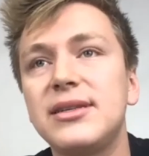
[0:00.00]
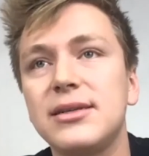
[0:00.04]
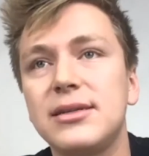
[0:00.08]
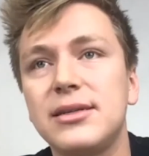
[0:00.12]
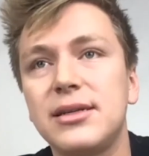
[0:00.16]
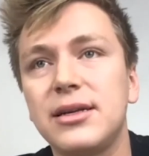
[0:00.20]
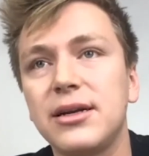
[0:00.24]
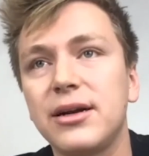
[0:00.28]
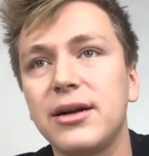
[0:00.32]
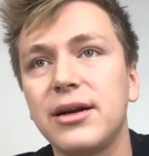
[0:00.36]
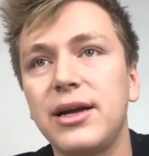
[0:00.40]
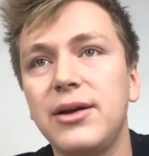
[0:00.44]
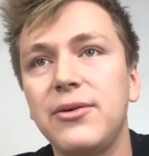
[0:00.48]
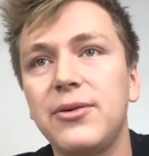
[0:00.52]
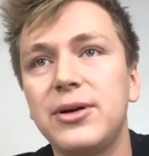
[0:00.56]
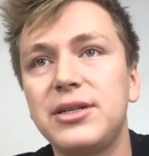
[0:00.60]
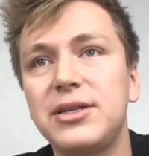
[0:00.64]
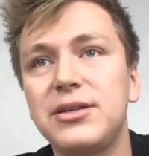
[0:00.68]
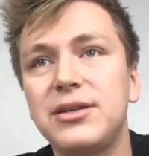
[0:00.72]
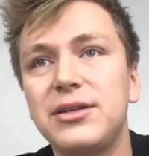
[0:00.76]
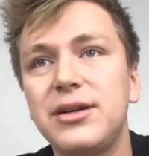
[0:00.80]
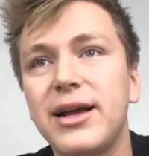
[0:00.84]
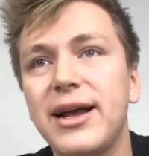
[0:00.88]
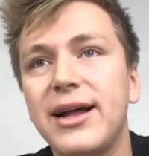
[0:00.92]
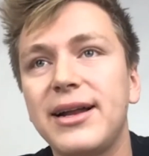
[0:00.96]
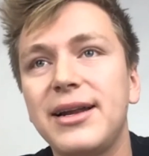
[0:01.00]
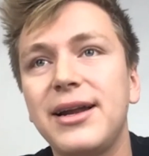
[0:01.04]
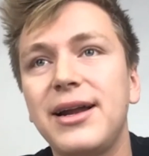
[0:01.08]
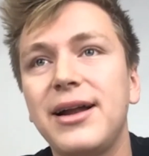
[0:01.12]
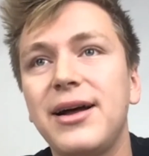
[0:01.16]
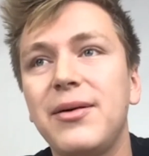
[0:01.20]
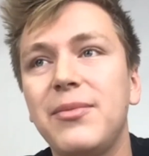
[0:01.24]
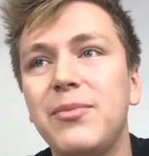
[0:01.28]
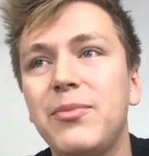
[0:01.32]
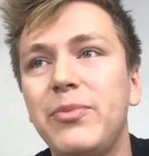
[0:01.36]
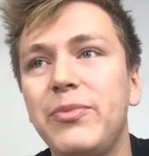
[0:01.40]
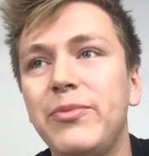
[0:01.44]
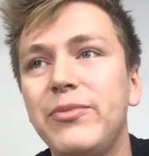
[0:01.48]
degree, which ended
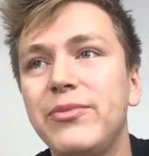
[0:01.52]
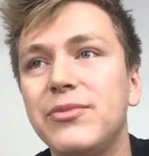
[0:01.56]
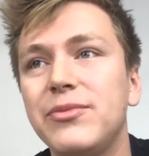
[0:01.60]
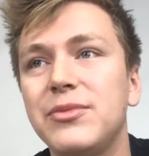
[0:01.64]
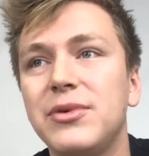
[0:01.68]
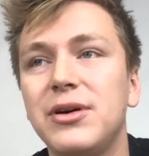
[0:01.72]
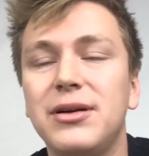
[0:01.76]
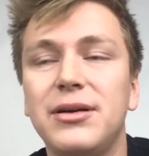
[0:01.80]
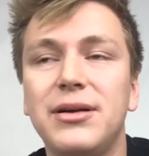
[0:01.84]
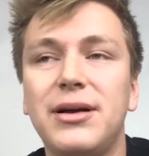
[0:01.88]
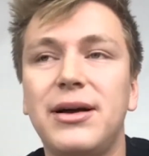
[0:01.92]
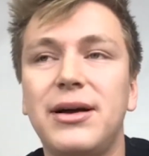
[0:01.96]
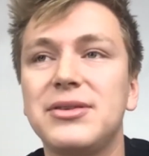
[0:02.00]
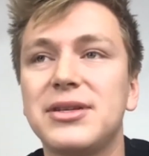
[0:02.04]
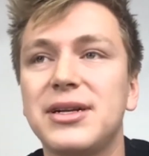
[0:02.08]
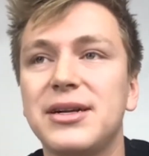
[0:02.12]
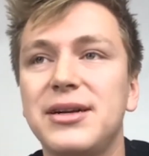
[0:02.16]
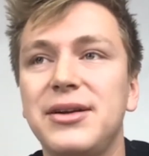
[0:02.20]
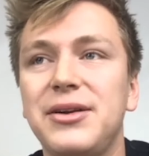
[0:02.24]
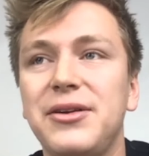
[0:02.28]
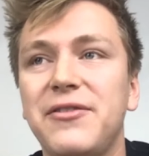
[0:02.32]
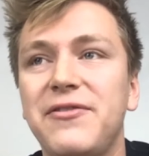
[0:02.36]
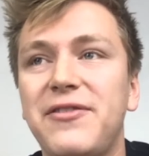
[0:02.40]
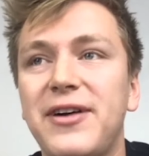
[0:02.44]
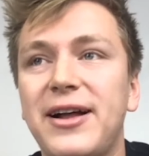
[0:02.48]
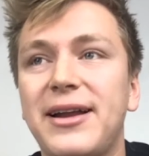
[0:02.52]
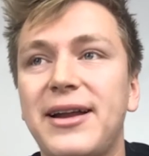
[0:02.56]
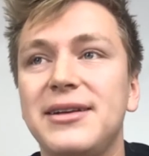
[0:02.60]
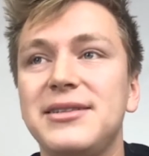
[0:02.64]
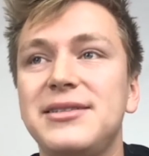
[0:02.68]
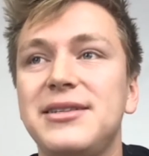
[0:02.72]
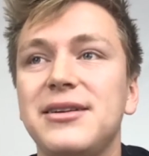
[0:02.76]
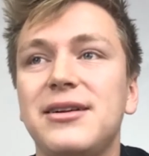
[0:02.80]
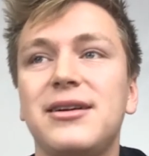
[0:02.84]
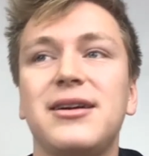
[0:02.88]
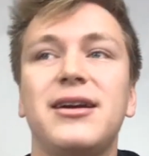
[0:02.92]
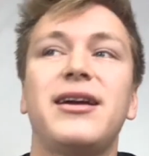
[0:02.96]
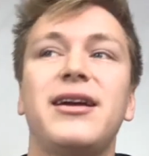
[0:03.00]
up, I was going to do a finance
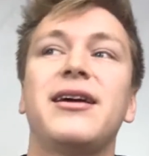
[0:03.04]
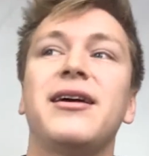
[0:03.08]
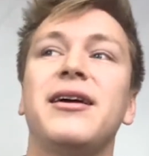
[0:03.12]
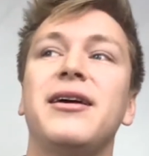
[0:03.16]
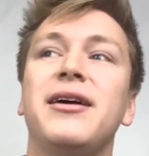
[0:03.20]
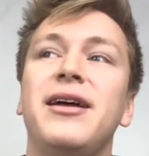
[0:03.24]
degree.